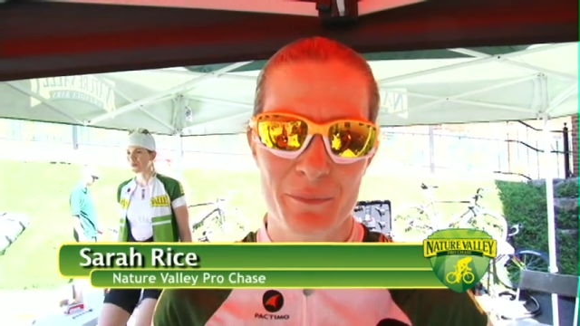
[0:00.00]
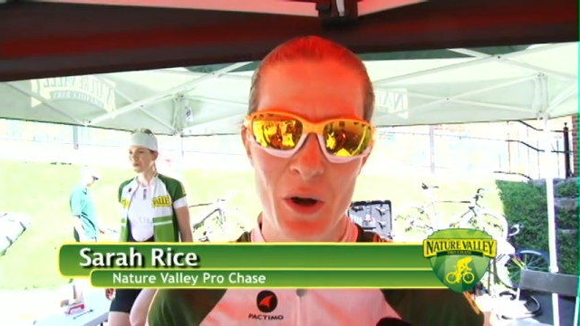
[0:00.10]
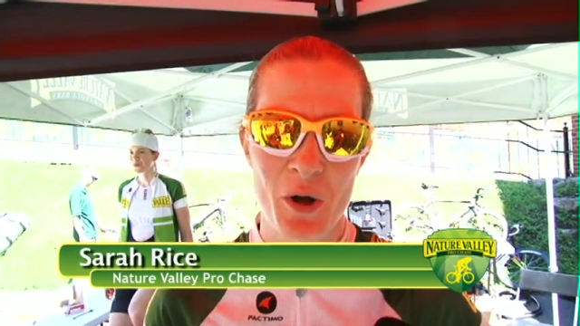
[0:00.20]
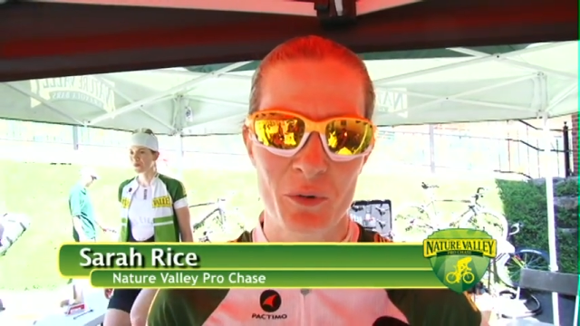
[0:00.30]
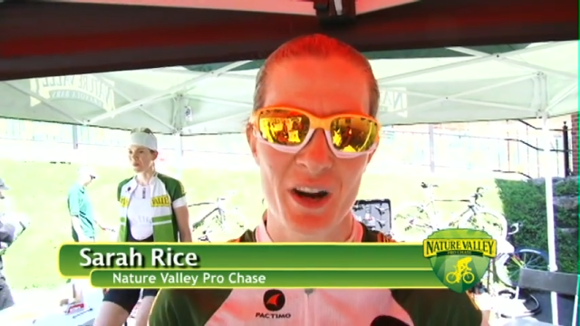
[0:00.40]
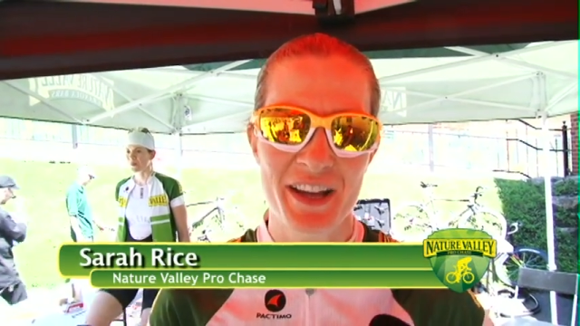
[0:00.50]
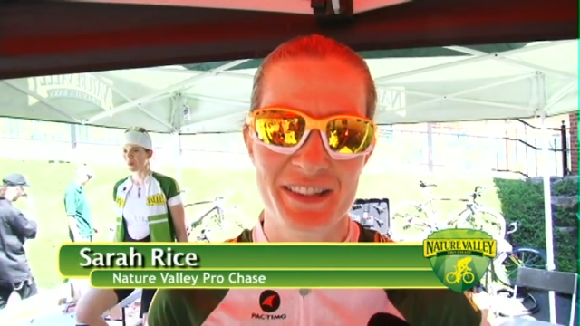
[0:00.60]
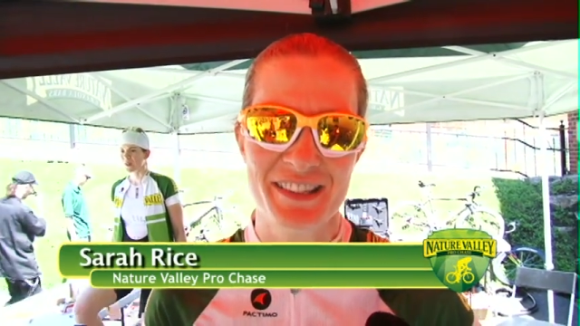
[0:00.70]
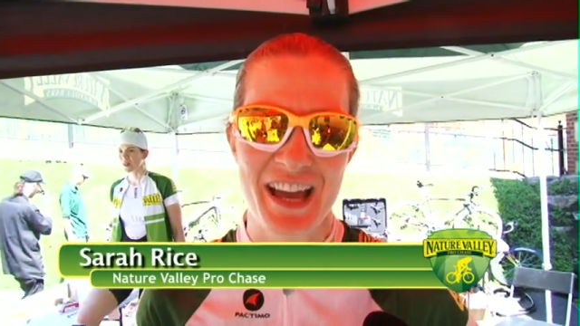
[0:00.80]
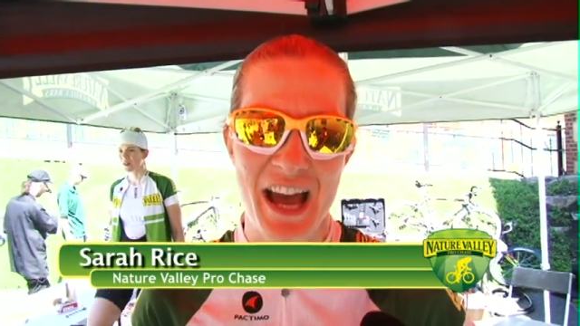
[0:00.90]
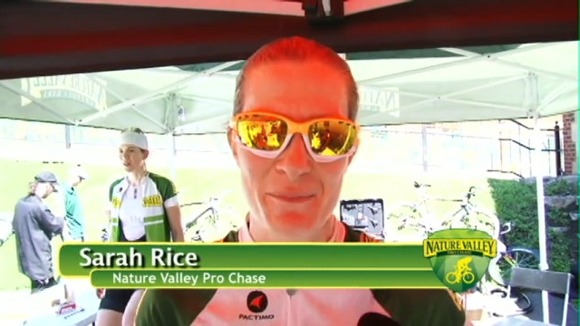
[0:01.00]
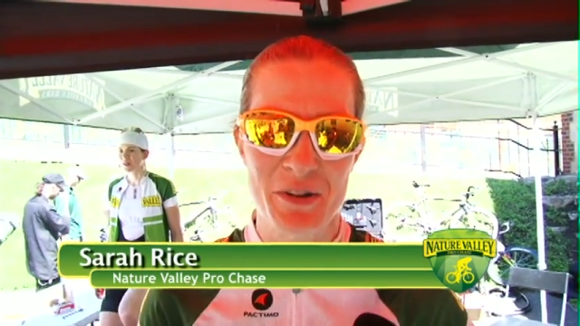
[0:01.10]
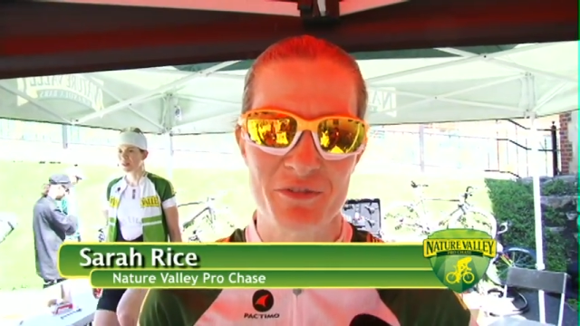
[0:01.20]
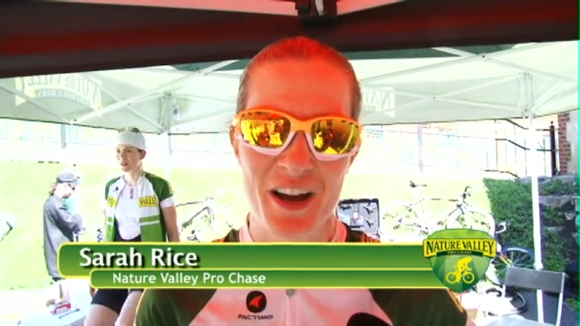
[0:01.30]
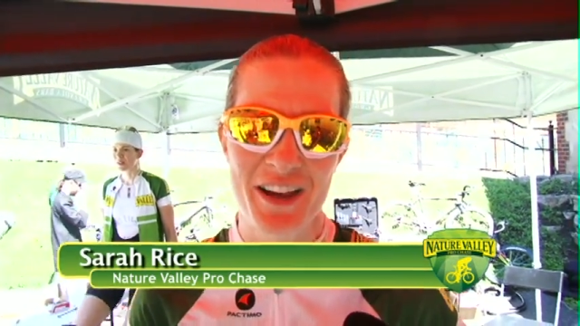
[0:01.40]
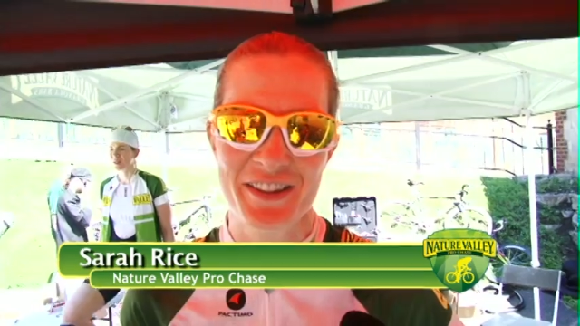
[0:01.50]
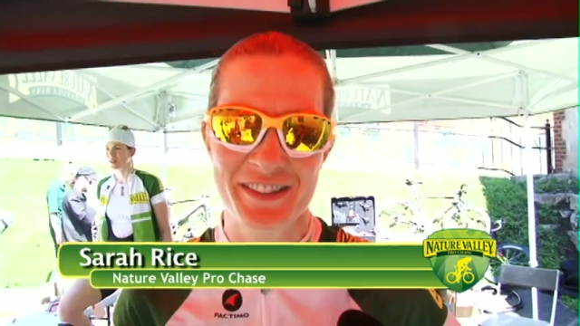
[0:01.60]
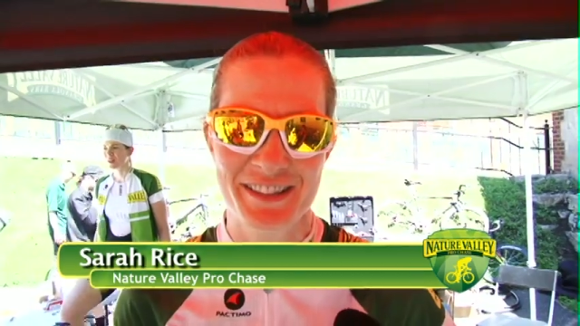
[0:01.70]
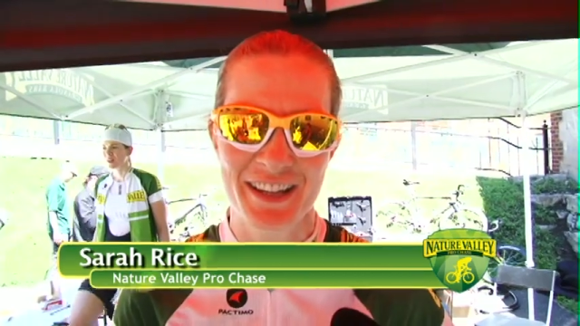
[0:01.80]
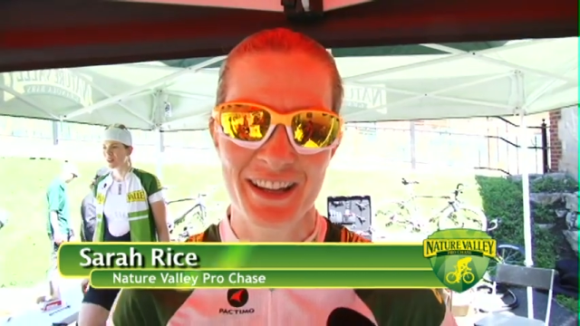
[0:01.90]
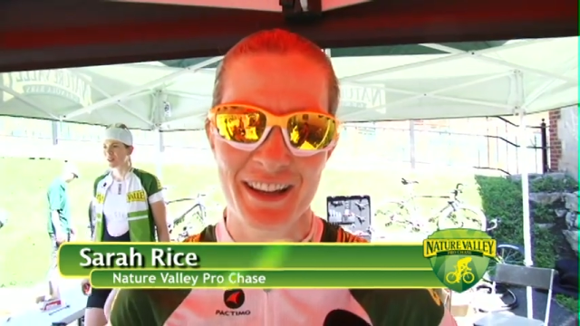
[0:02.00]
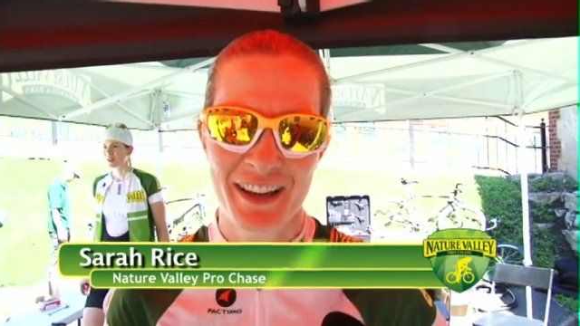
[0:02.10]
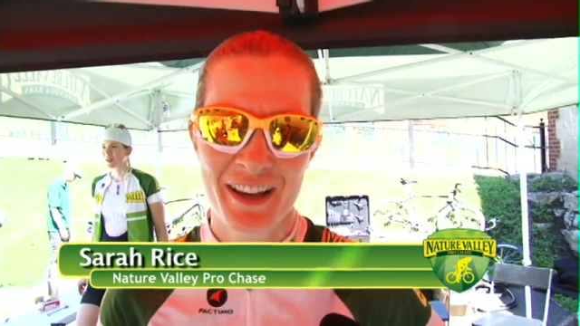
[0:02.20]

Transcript: Paul Rice, a happy Father's Day.